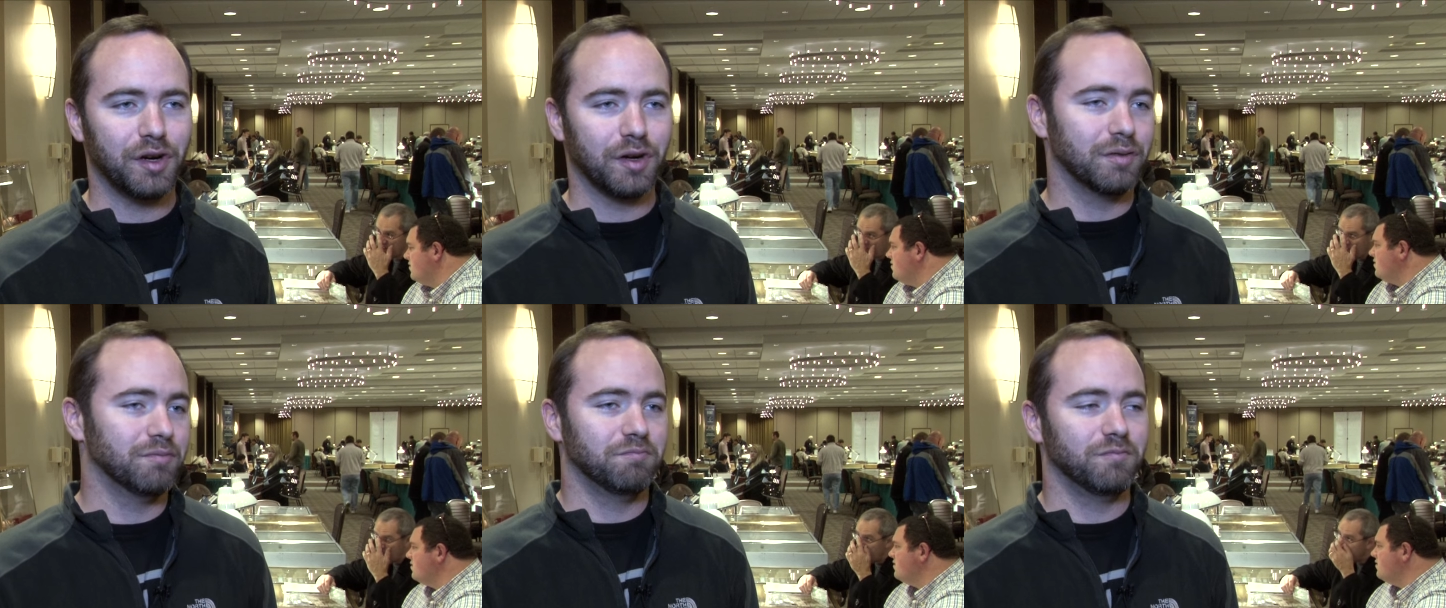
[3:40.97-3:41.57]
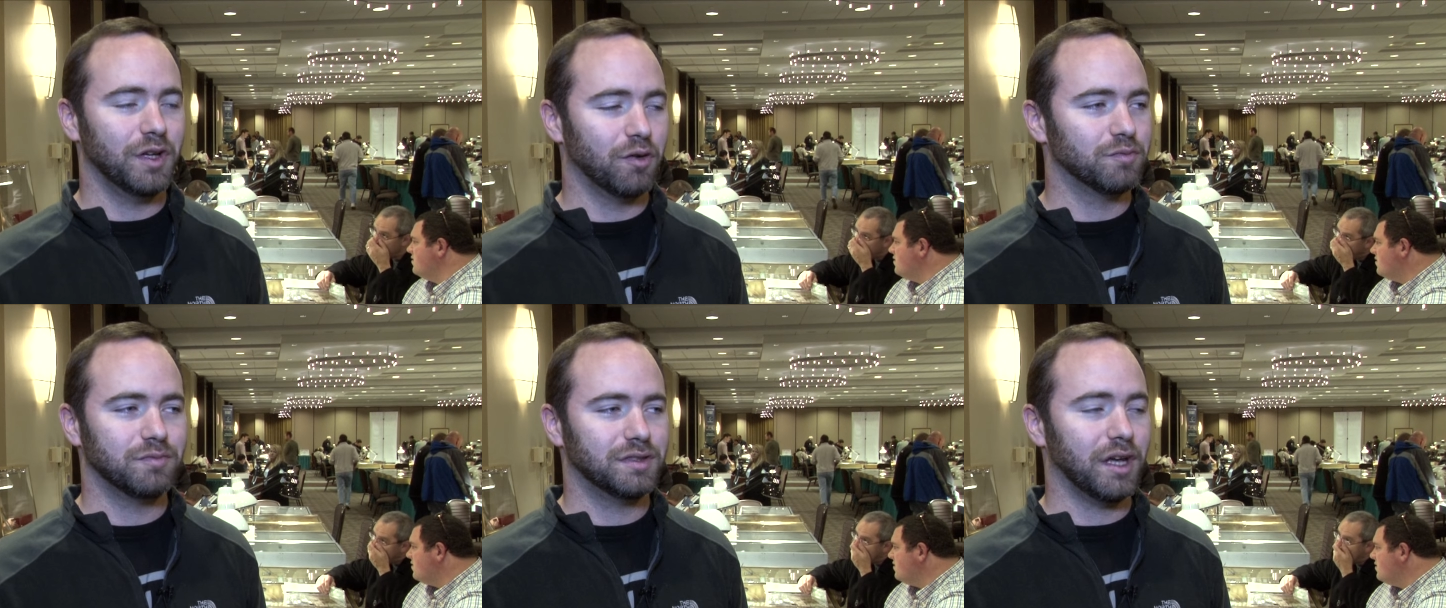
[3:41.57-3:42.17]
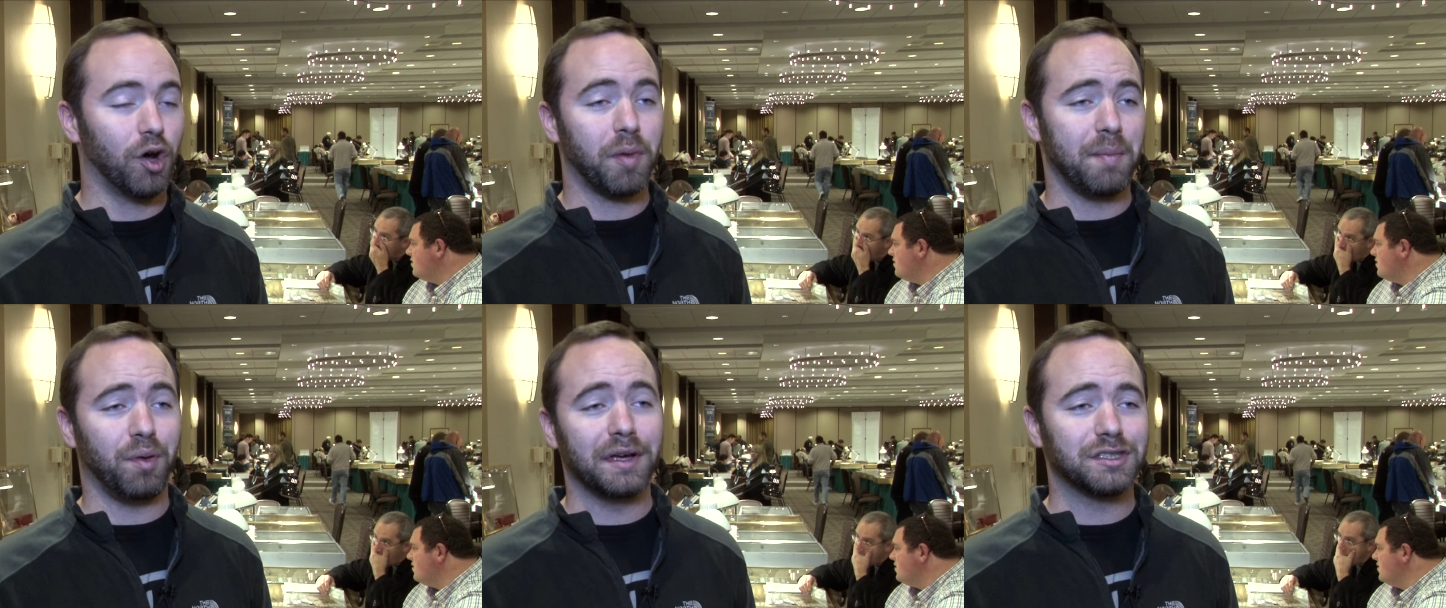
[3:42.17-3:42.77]
Speaker 1: or you know, celebrate
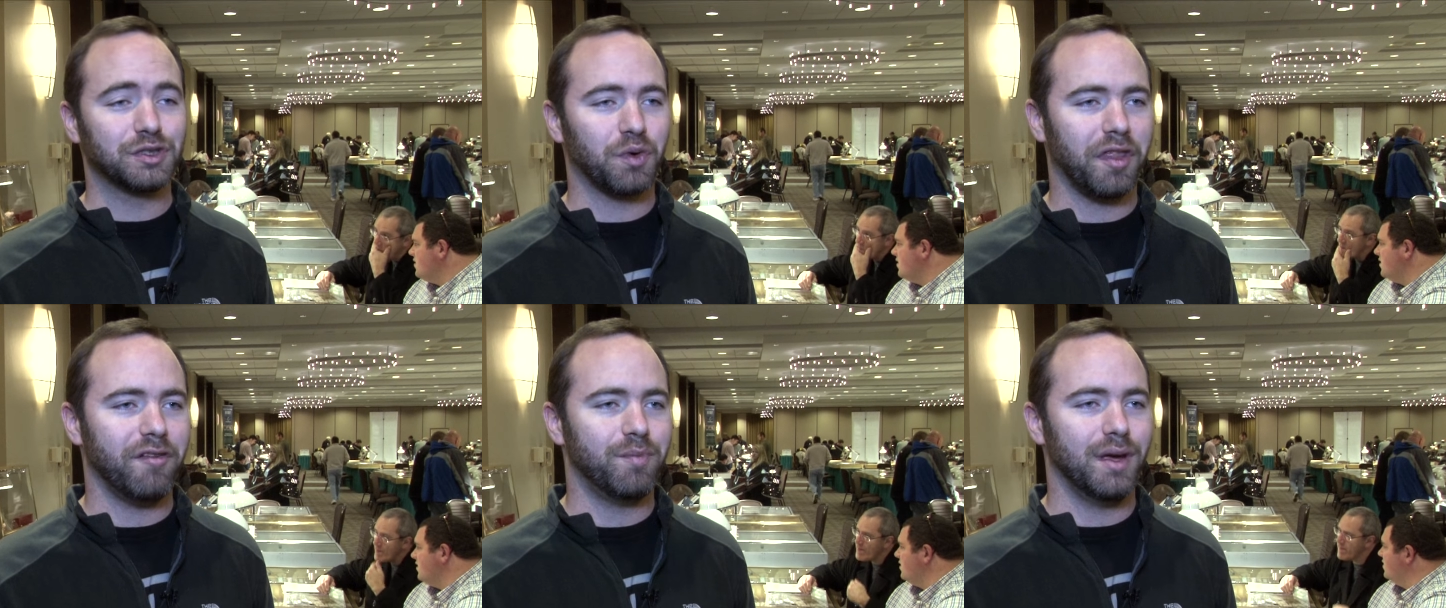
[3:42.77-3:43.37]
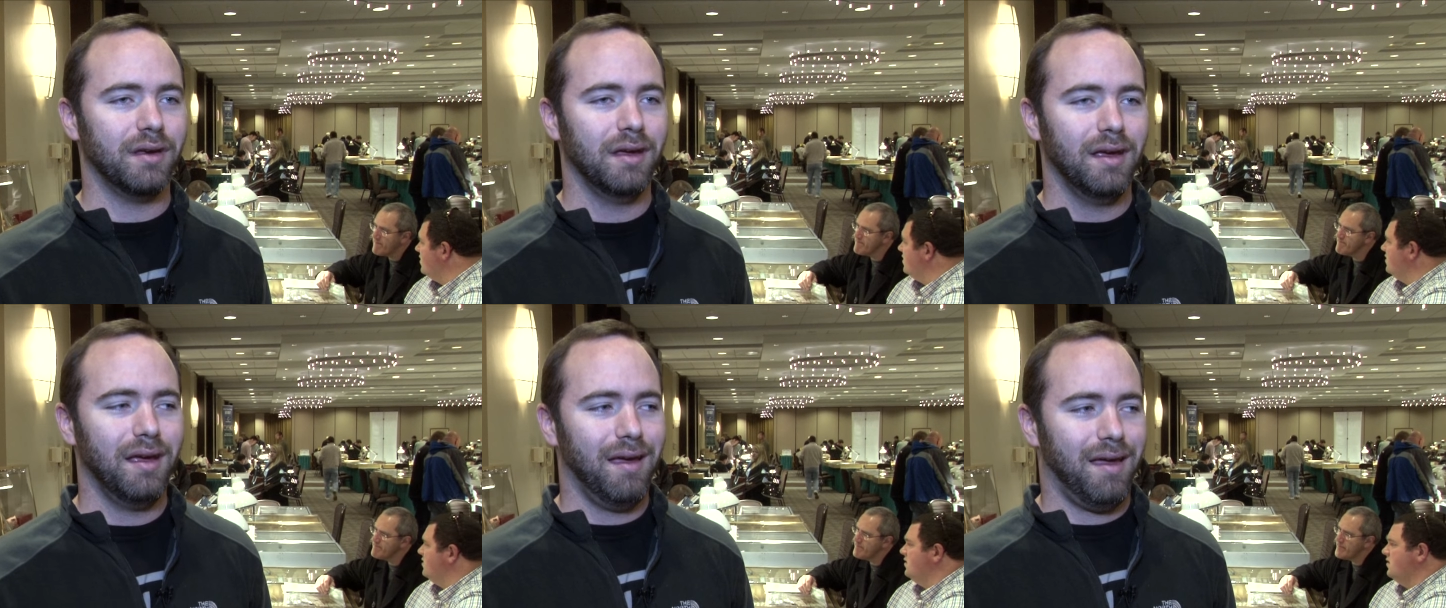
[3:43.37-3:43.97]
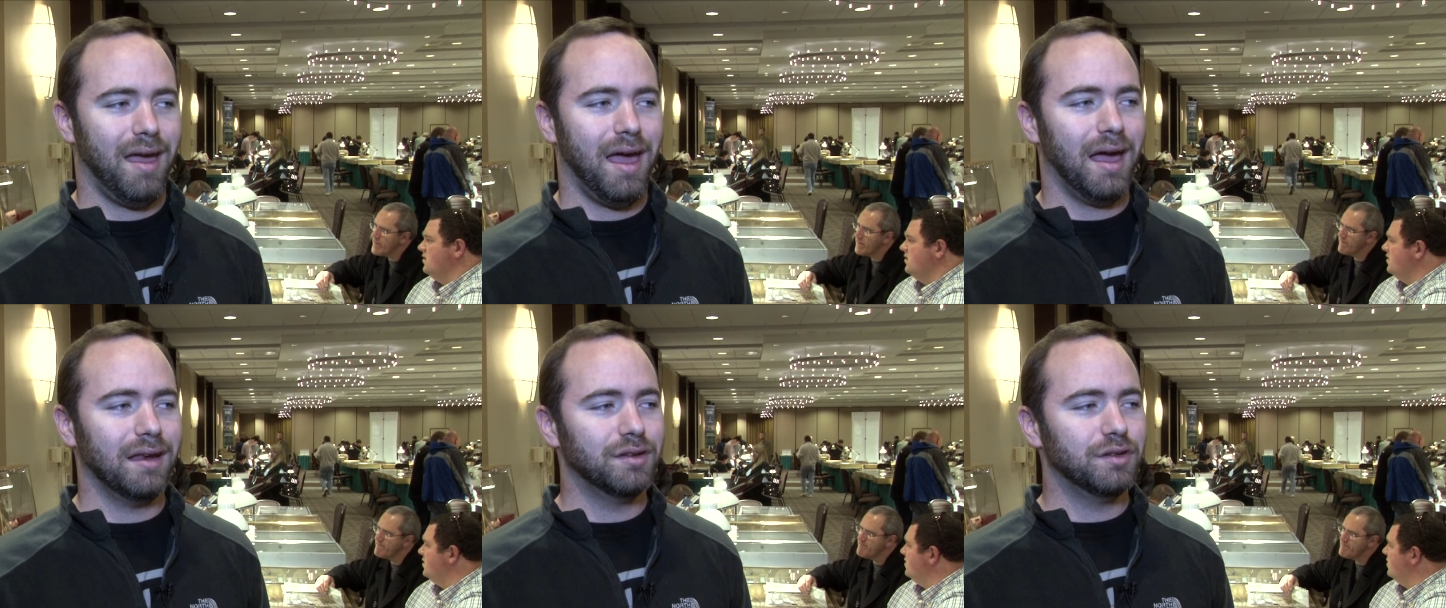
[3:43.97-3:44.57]
places where they've been.
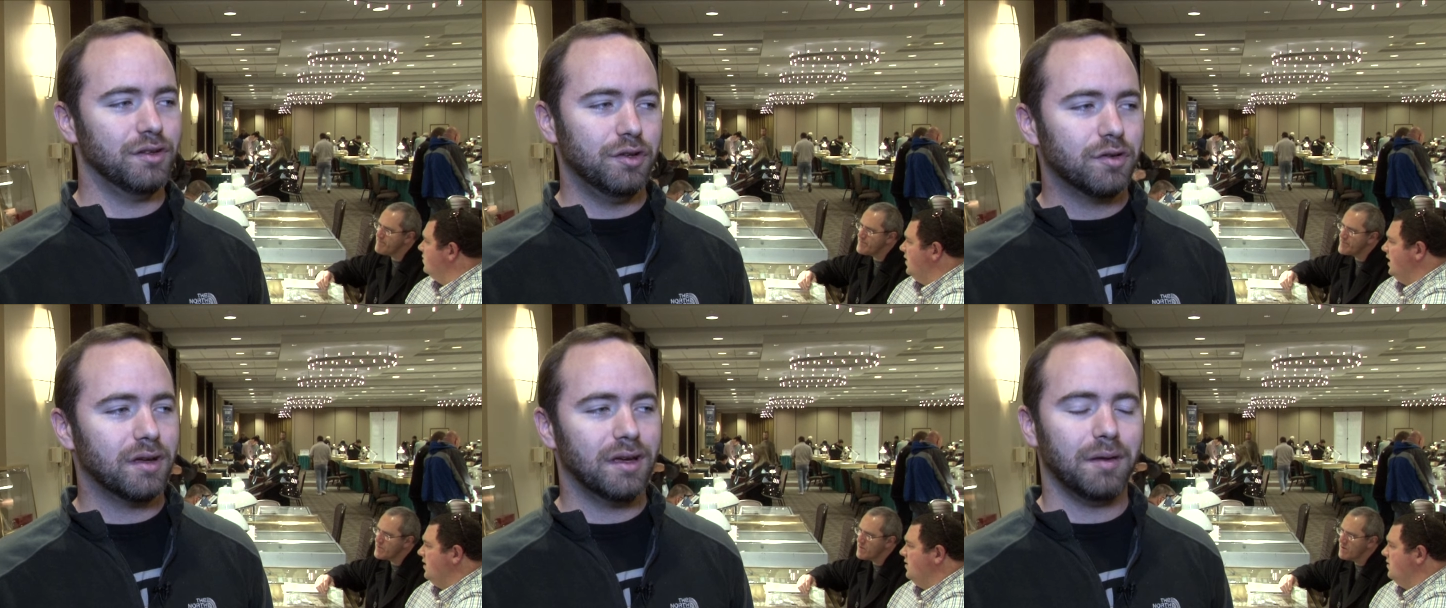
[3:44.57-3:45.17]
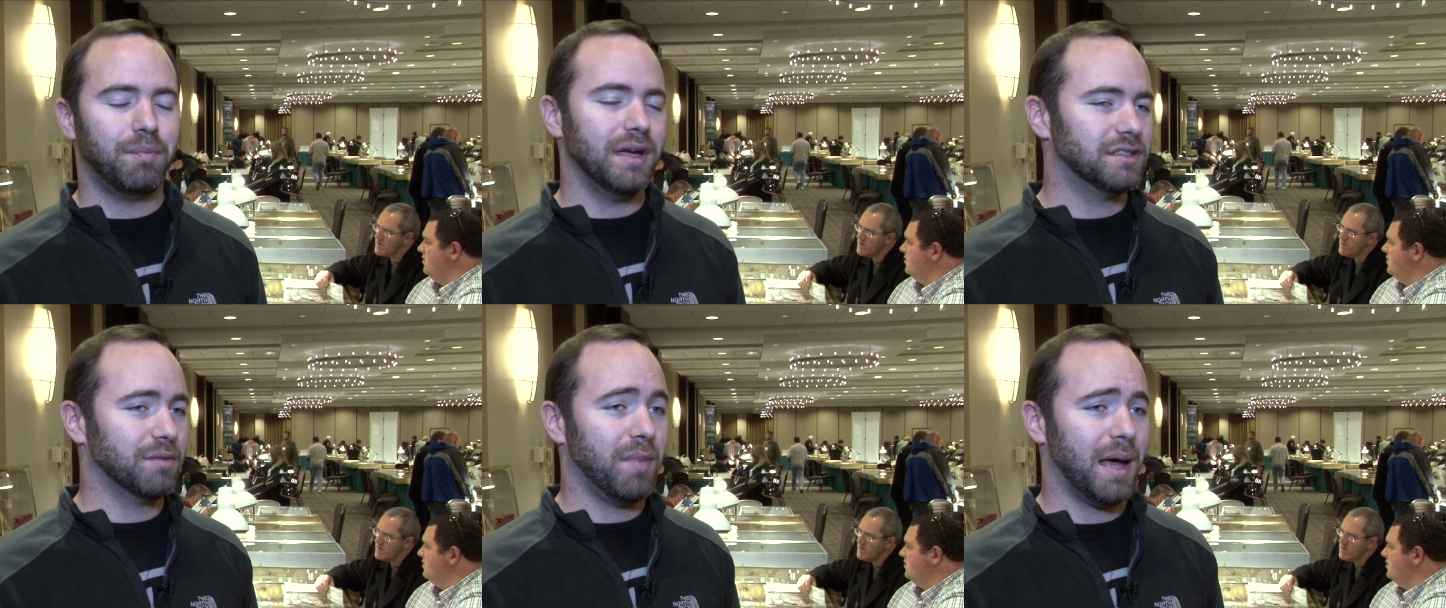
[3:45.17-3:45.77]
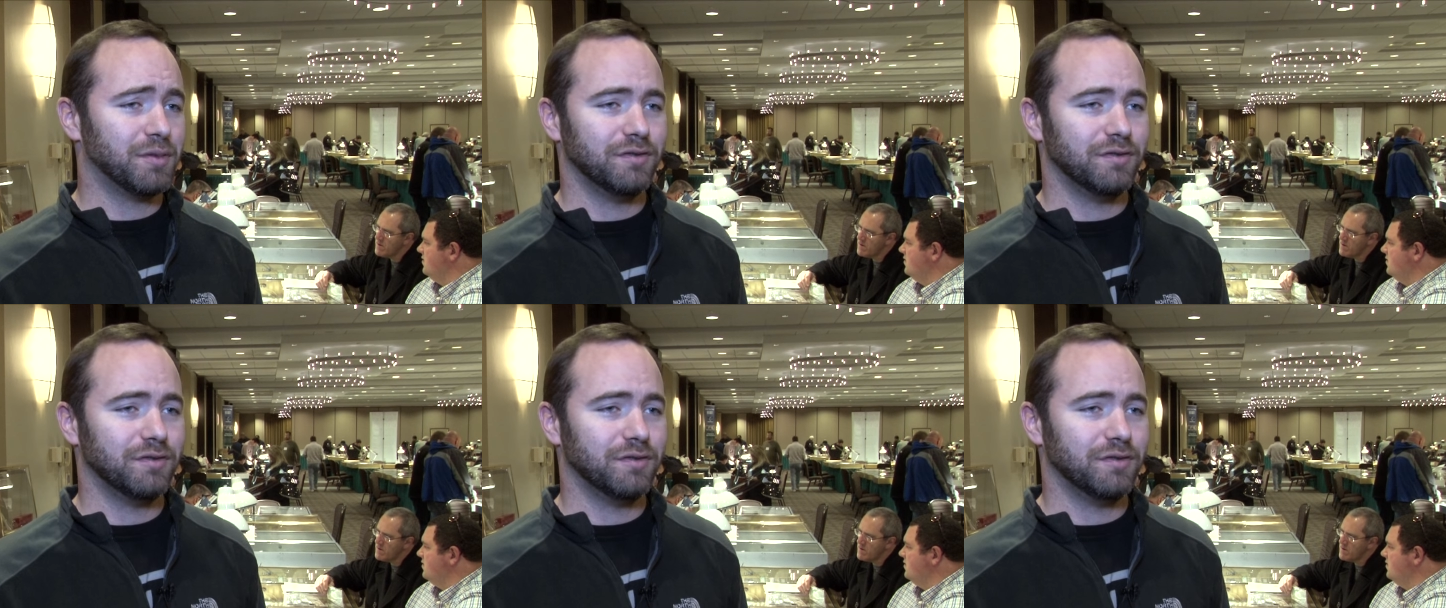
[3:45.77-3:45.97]
And you can get basic maps